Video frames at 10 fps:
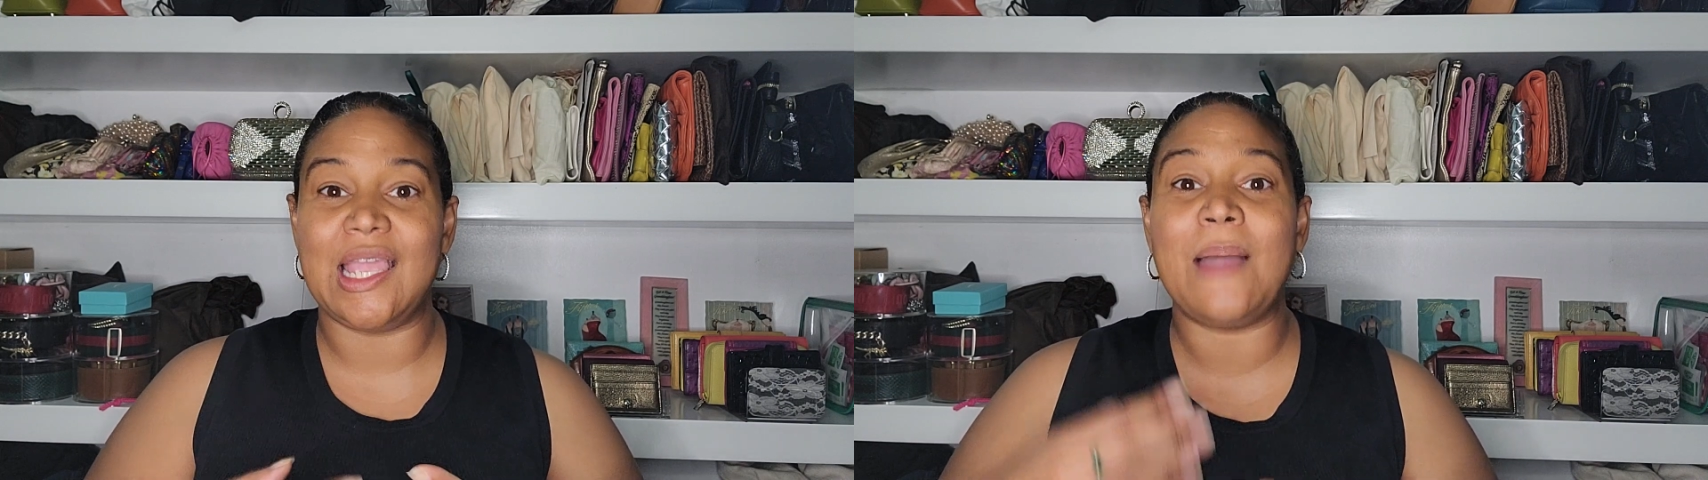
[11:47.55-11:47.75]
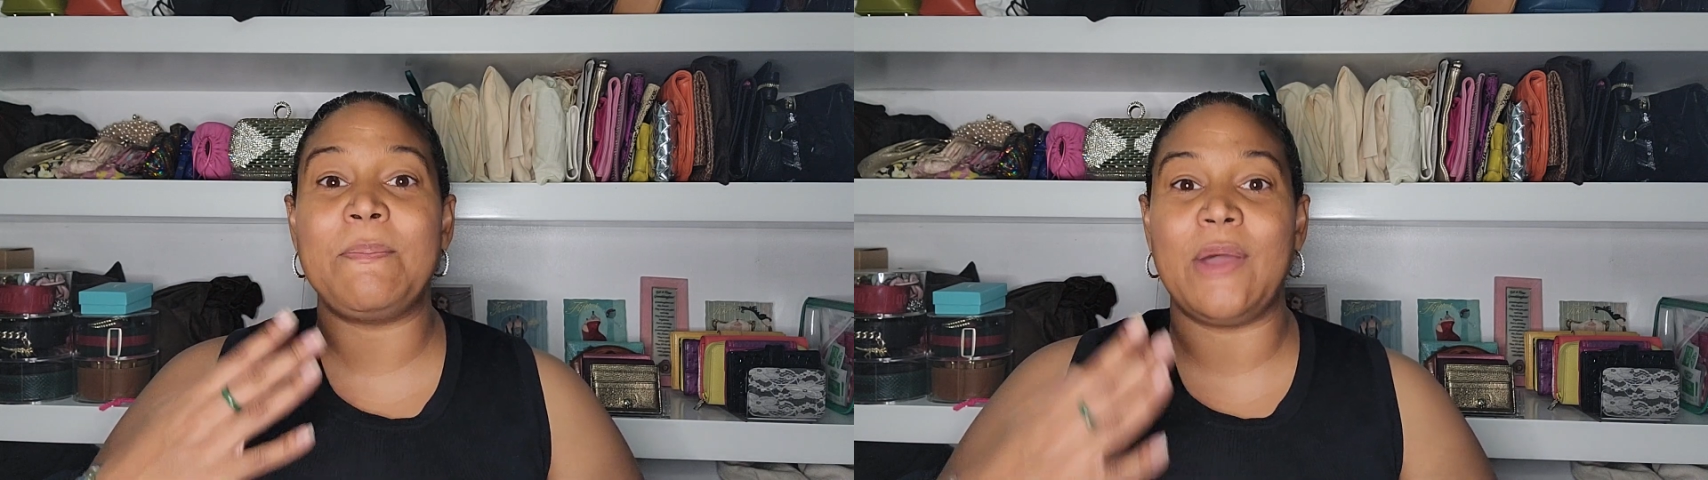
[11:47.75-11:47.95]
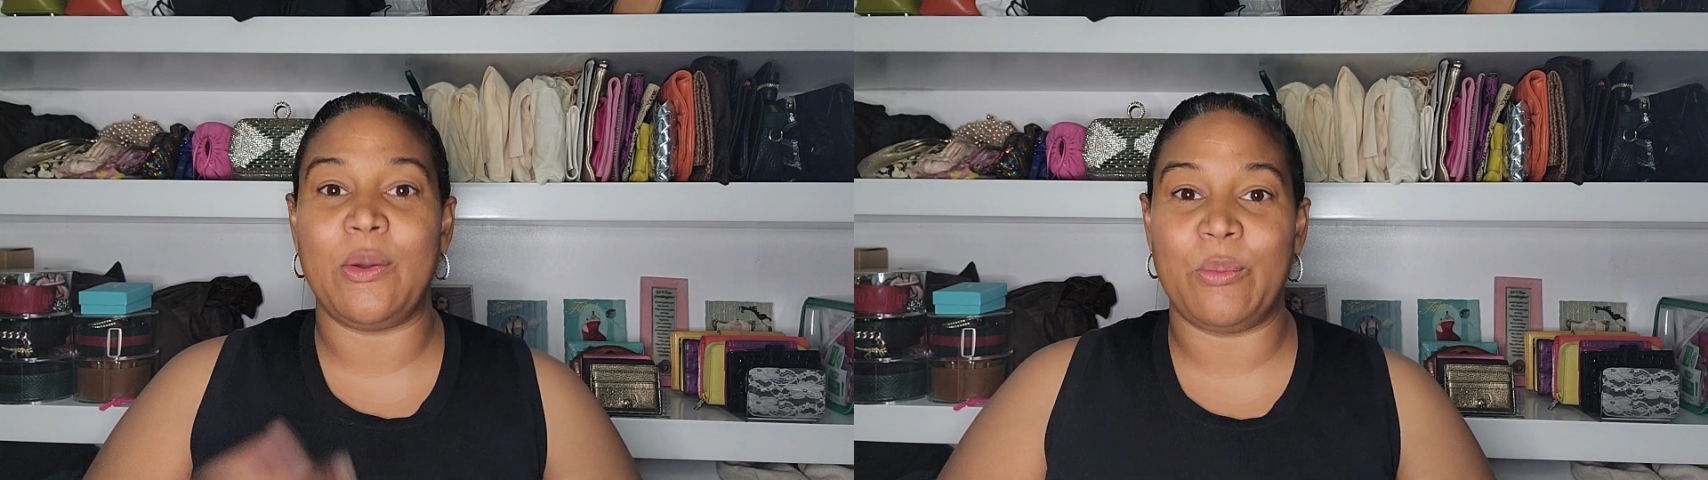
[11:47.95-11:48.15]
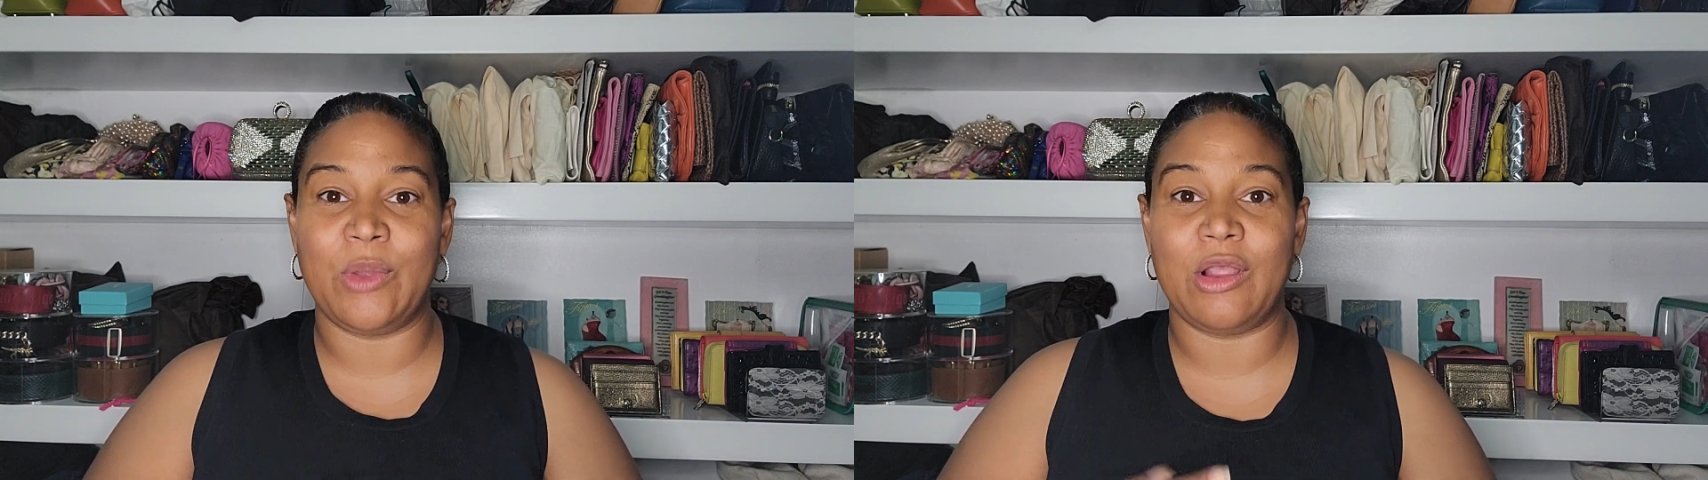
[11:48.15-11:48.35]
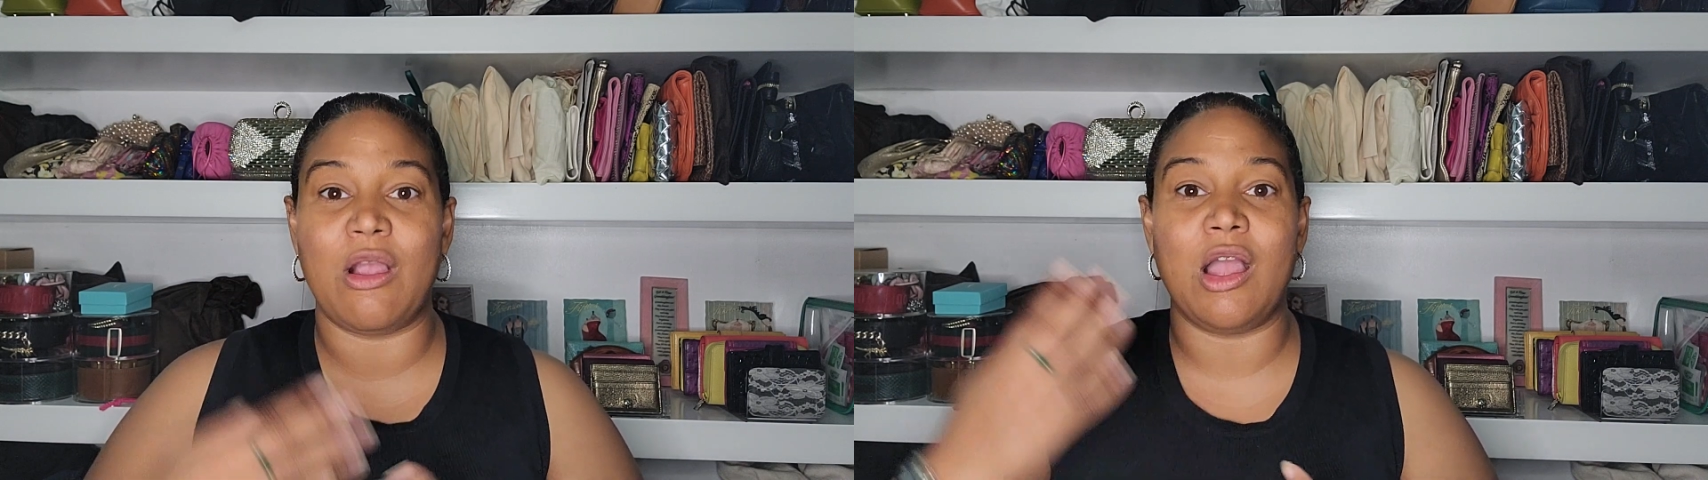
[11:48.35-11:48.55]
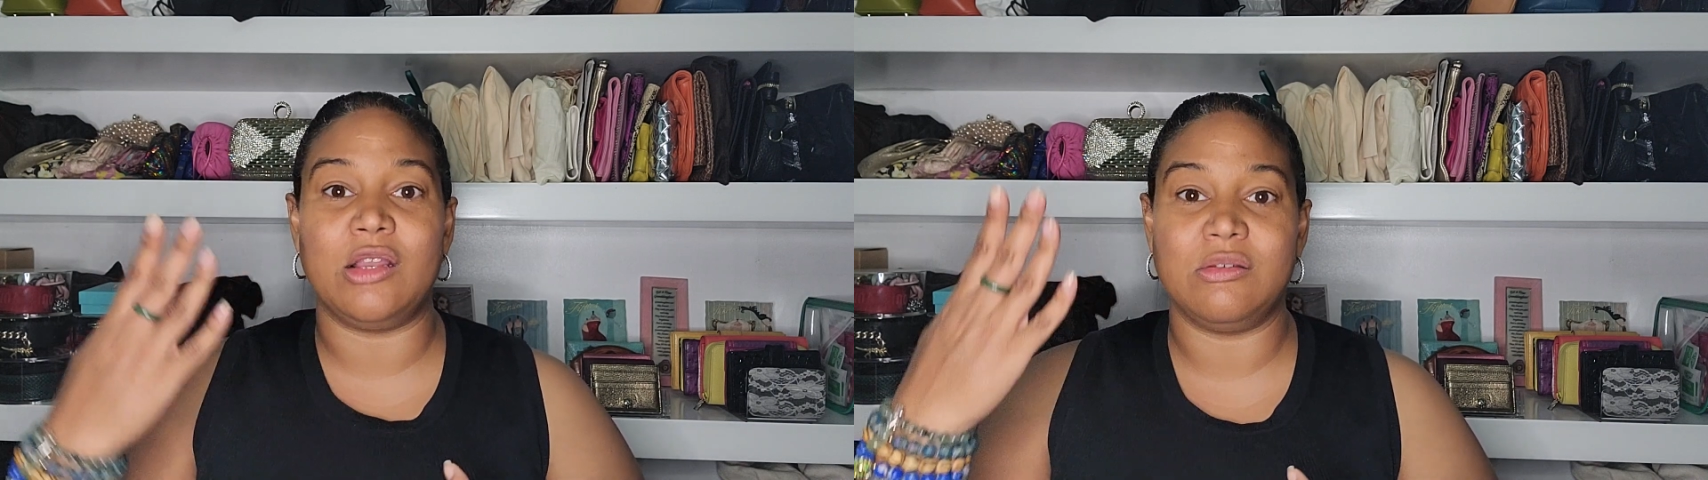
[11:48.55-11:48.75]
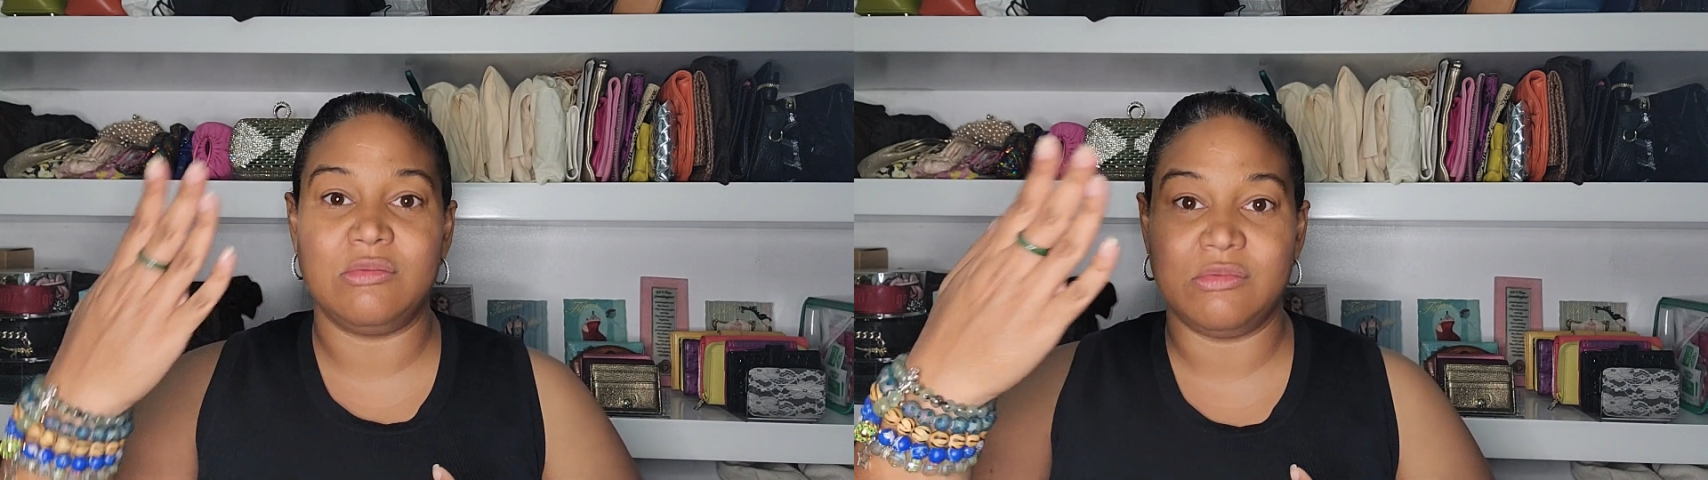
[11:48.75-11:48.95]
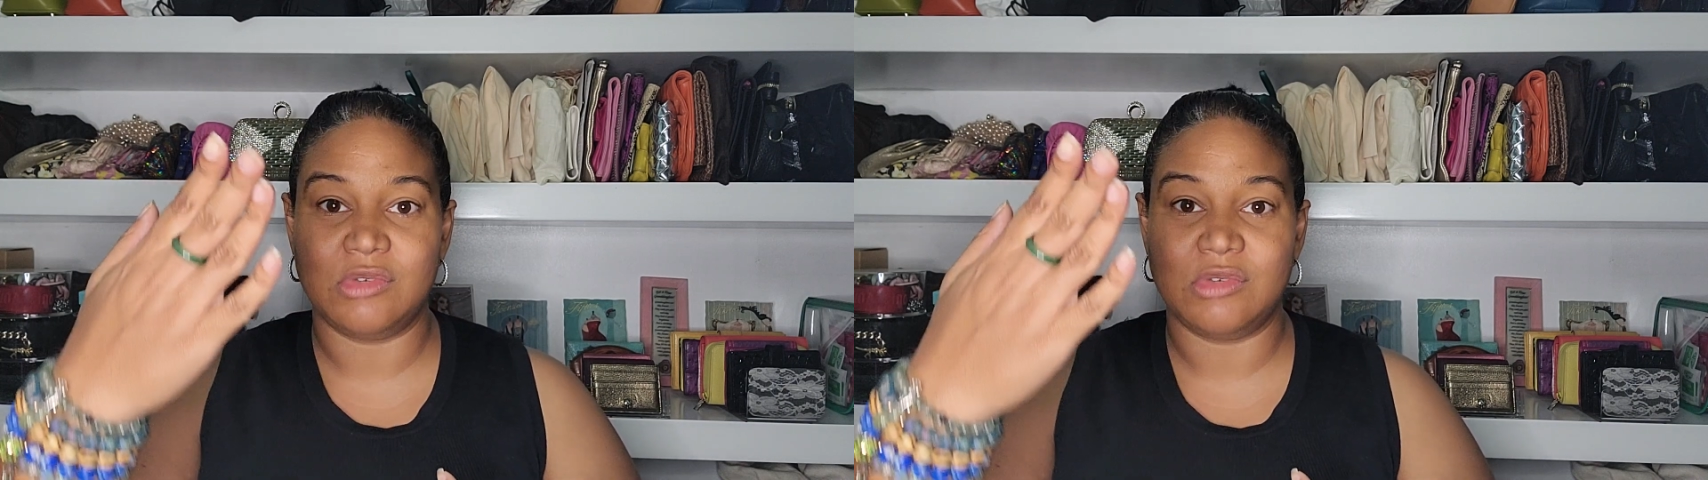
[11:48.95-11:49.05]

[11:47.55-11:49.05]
yet, but we're on